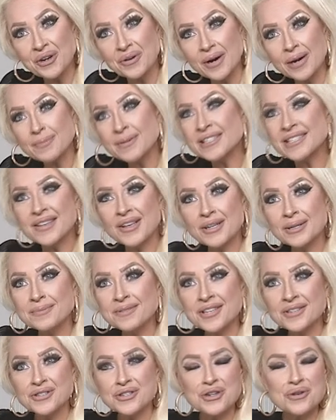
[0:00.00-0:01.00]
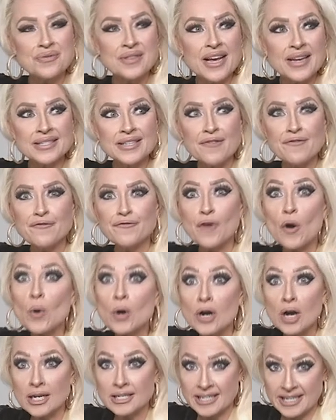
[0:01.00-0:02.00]
I've been selling them since two thousand four
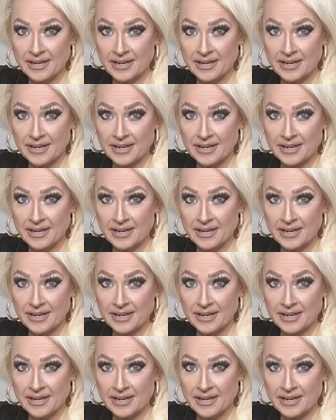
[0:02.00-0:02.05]
on T